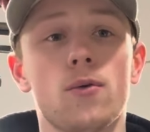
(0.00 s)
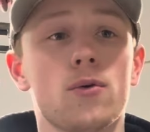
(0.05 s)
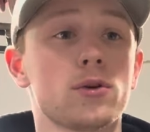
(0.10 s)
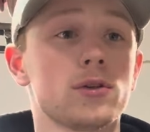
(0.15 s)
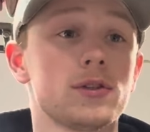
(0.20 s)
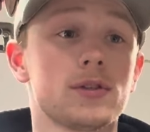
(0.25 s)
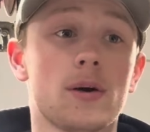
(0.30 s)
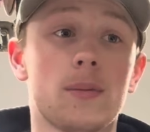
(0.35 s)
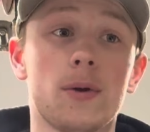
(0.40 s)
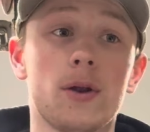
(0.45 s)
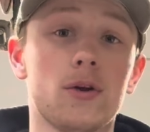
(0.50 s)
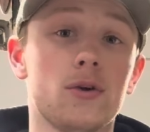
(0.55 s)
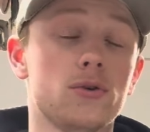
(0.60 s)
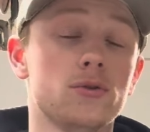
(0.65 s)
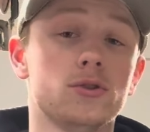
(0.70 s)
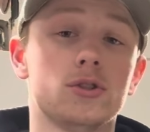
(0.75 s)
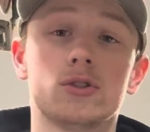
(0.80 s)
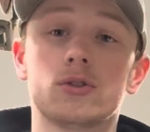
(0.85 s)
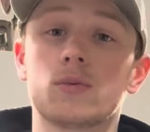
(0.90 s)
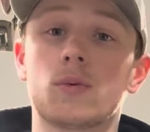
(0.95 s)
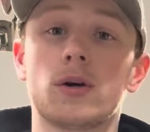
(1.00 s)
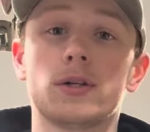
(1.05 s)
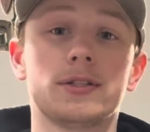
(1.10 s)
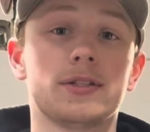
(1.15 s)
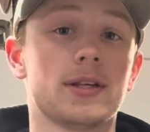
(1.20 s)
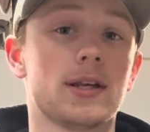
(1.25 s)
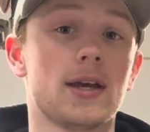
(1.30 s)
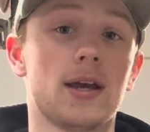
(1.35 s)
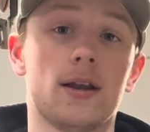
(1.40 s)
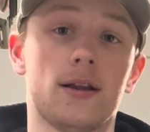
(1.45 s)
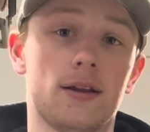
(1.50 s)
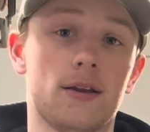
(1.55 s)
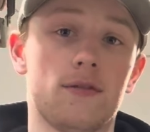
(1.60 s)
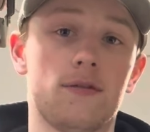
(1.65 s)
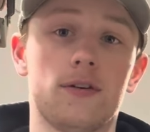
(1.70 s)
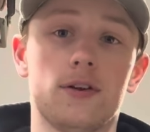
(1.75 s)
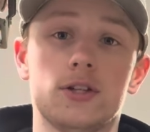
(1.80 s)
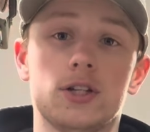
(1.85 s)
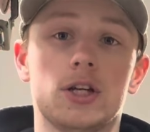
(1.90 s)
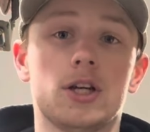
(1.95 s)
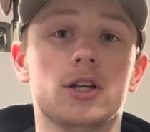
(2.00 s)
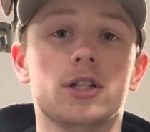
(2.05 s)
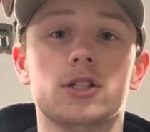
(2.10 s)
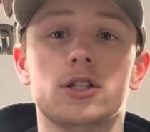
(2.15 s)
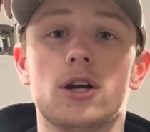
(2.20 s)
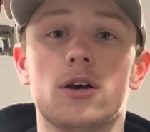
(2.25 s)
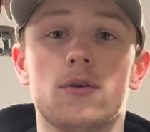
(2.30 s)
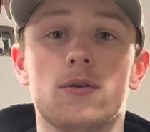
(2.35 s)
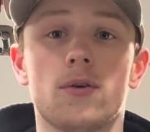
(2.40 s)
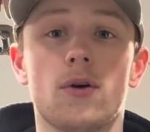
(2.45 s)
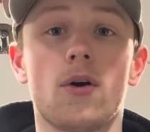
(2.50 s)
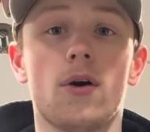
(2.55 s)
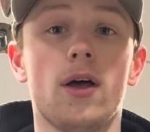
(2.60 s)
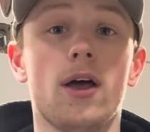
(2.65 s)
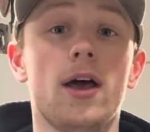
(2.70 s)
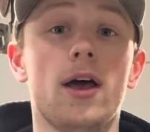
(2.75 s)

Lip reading: or somebody who just wants to get into fishing in general,